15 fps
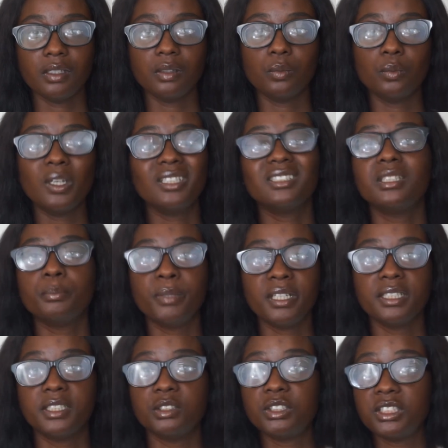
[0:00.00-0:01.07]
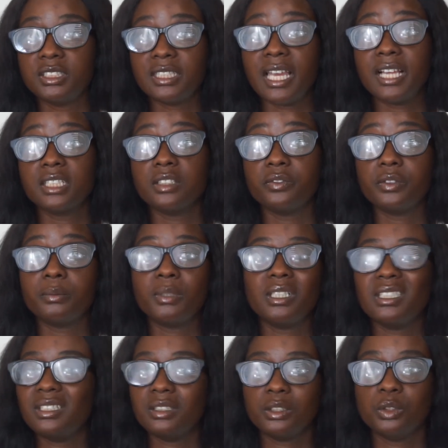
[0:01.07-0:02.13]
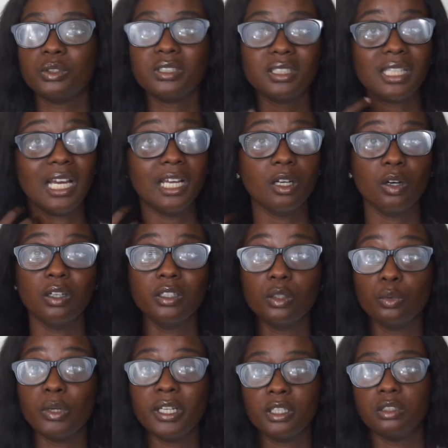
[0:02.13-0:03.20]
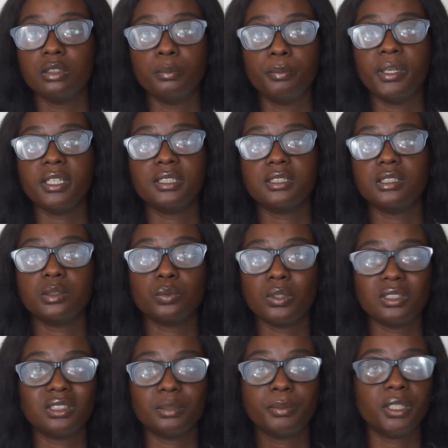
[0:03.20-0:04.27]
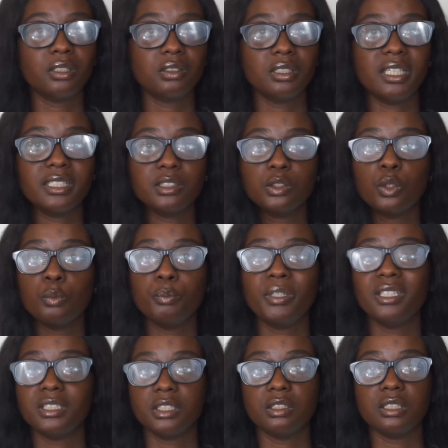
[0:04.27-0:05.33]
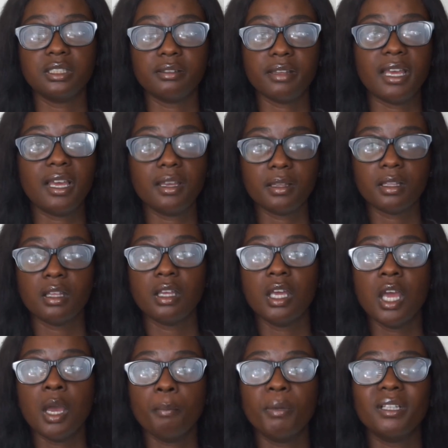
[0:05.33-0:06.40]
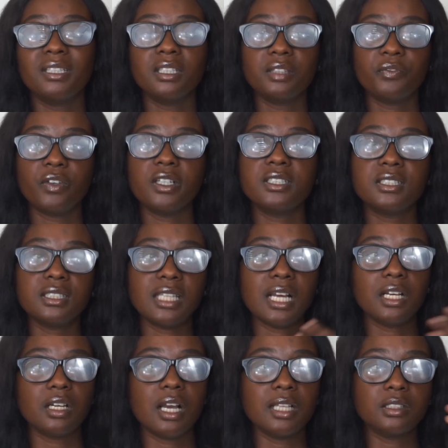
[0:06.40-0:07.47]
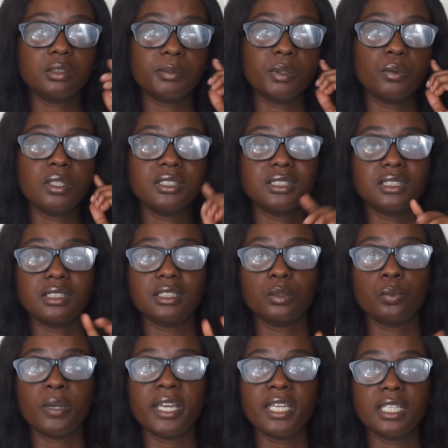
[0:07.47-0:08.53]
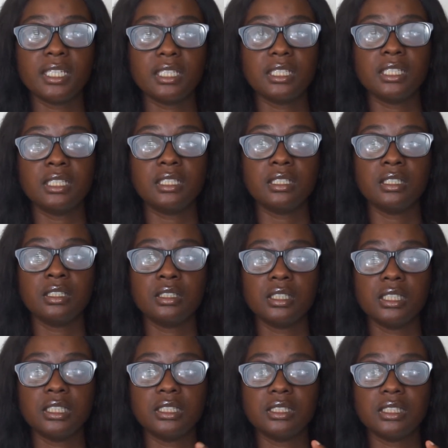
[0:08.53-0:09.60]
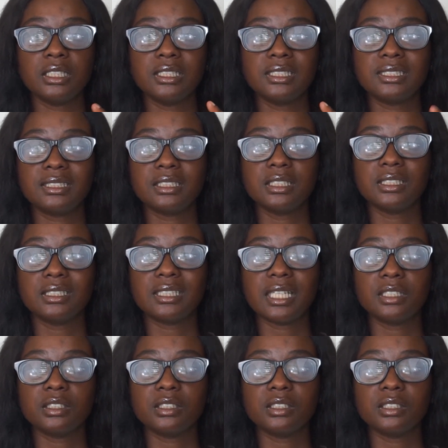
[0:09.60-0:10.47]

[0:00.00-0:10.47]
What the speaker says: What is the big deal? She's asking for money. You see that on a regular basis. What is the big deal? There's no big deal in that. But the first thing that got to me was the way he said